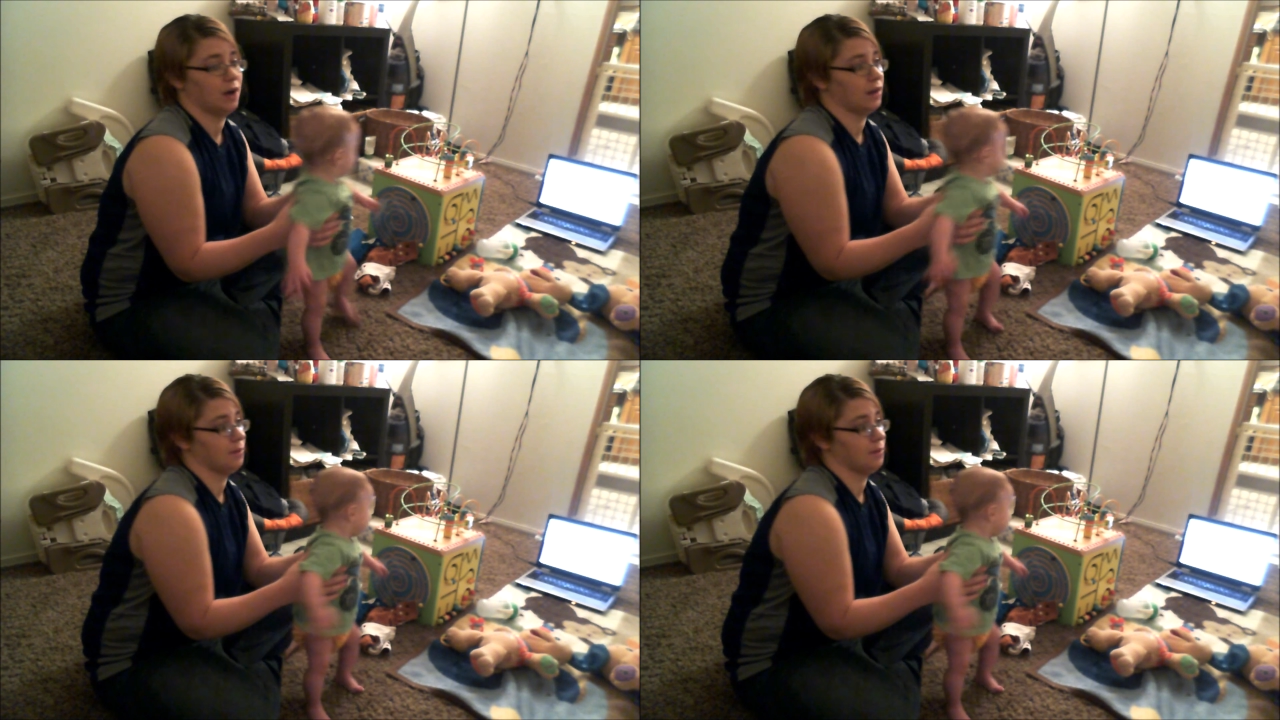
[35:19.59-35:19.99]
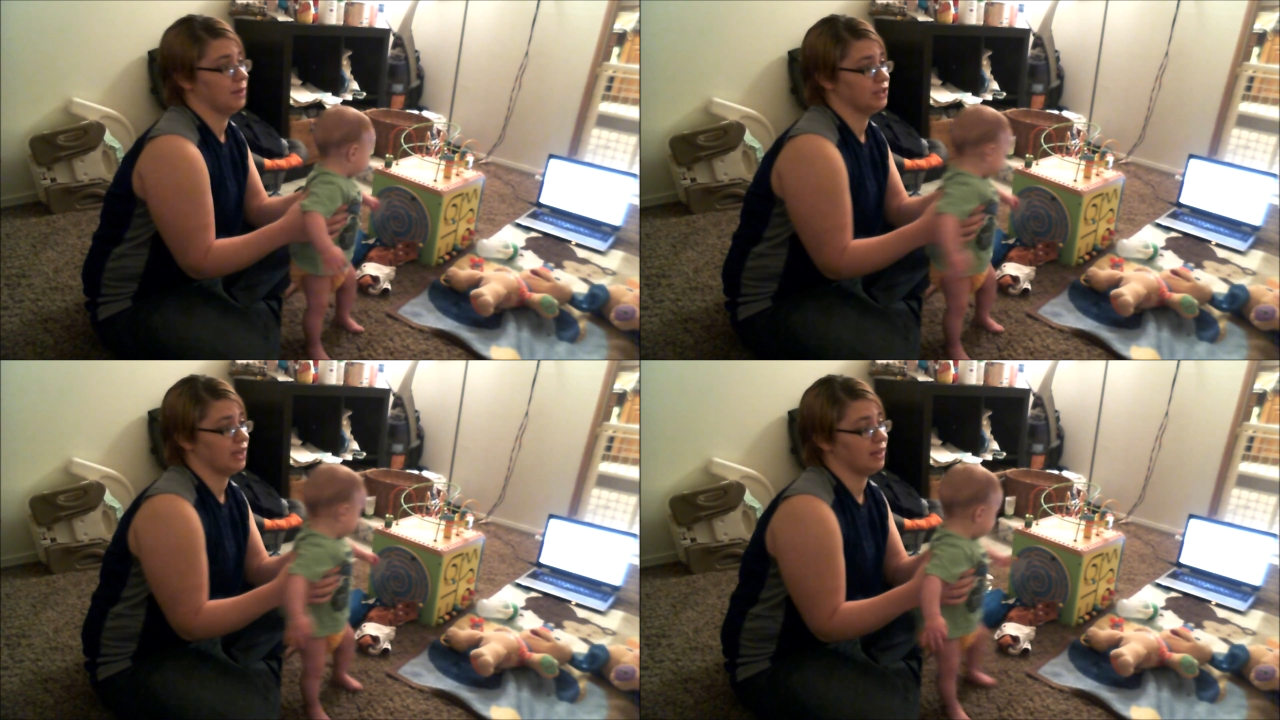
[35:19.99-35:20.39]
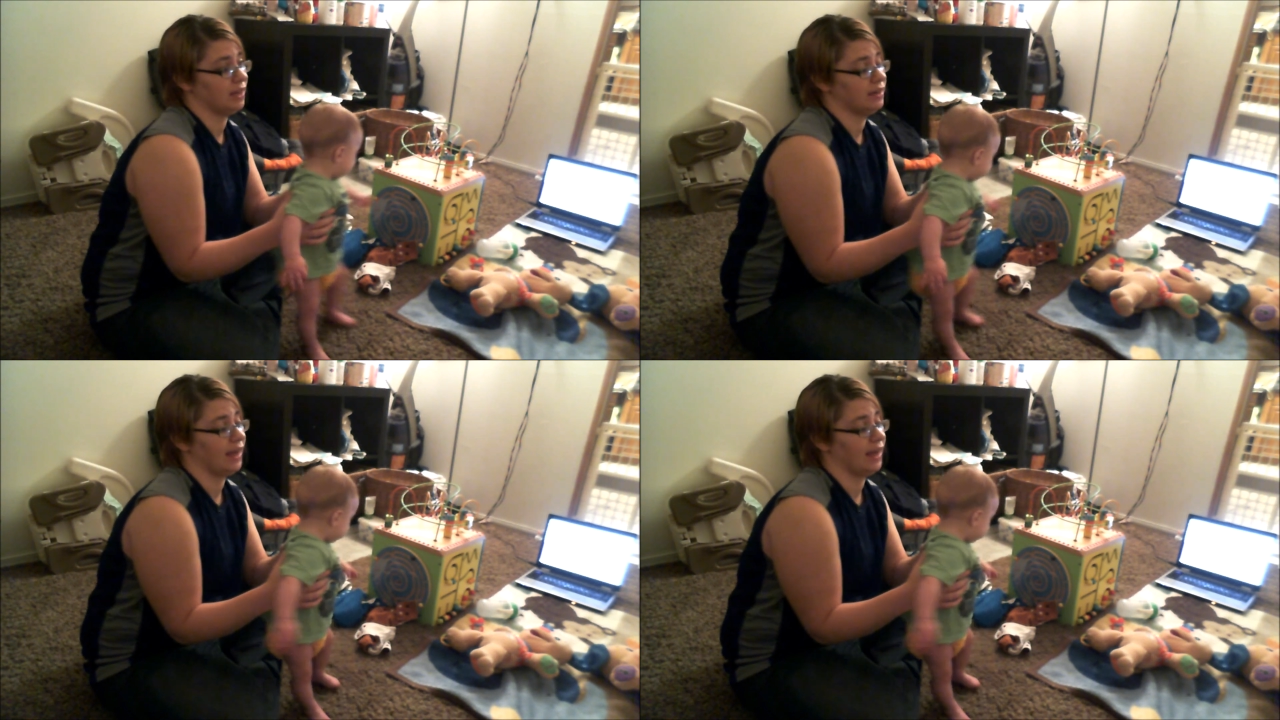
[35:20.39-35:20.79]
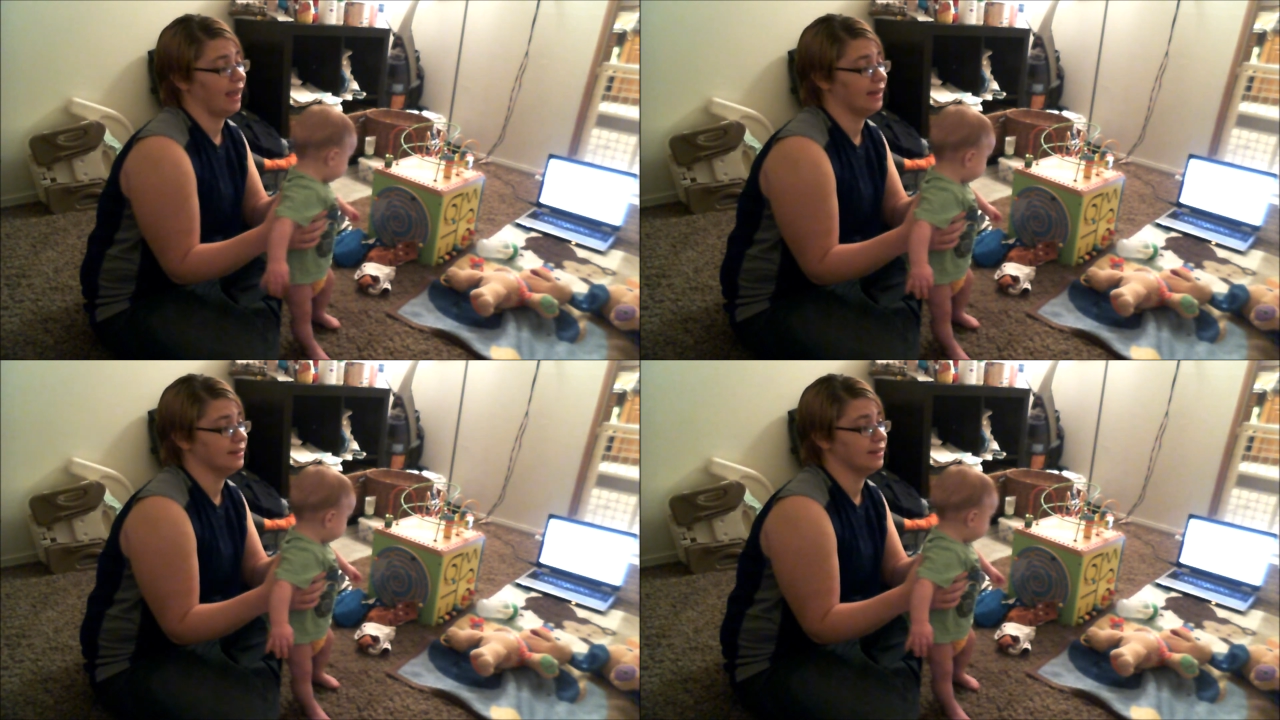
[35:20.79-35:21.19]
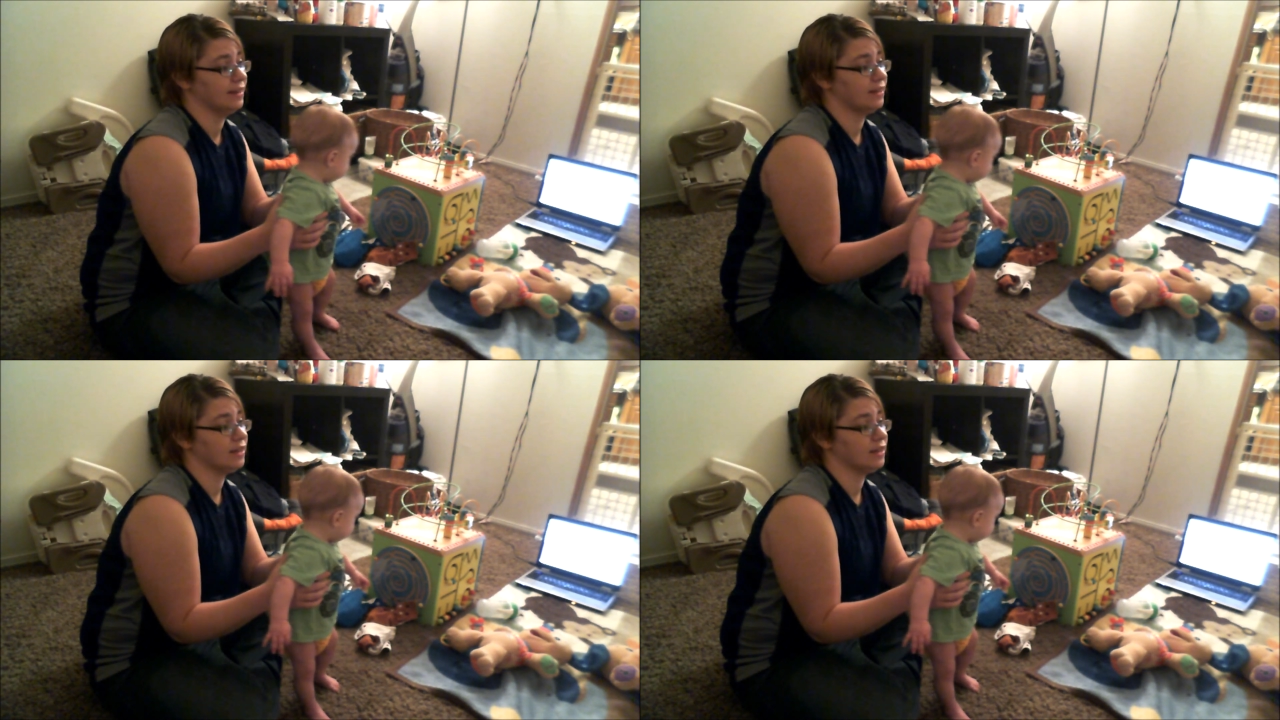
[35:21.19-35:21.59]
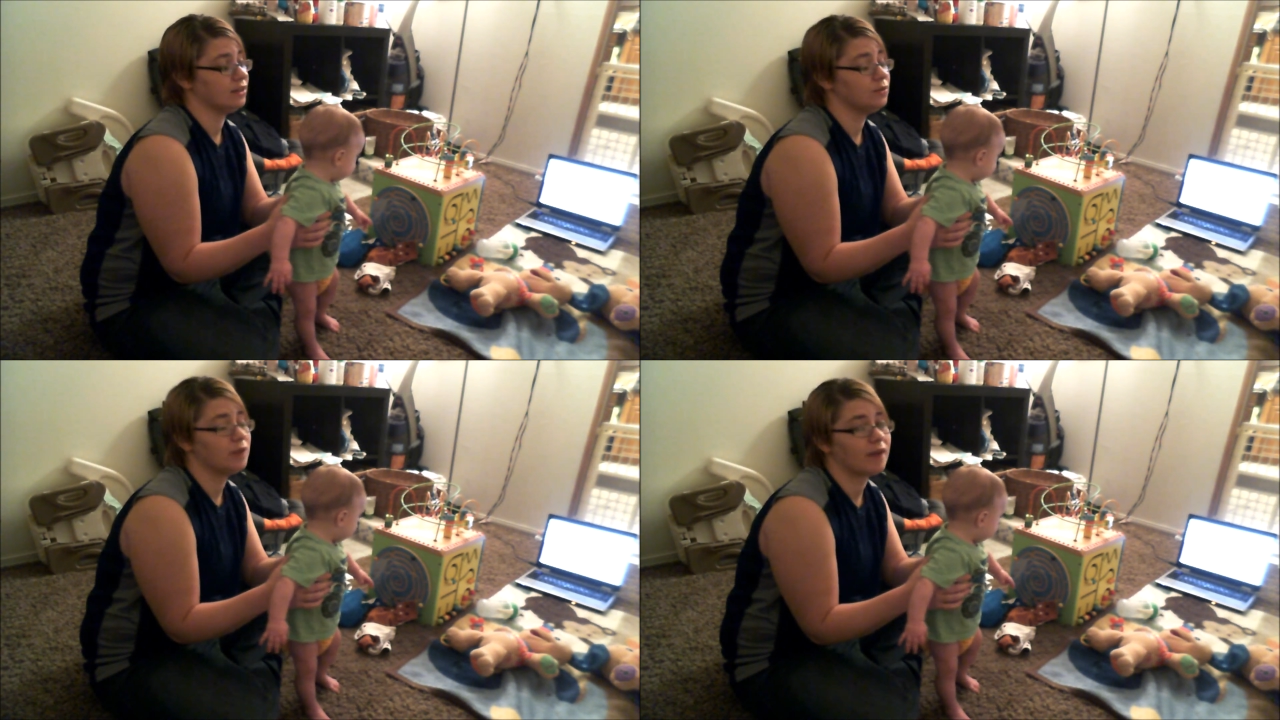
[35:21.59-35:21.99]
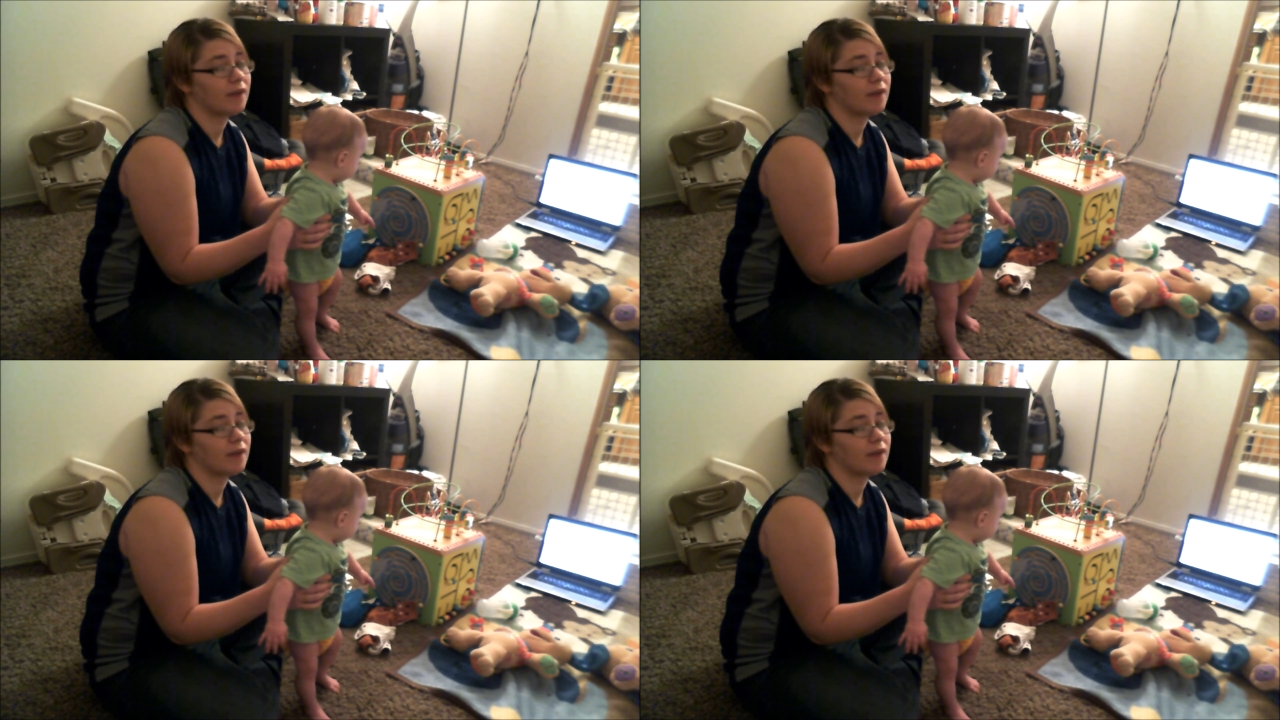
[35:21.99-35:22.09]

on the budget end, and then you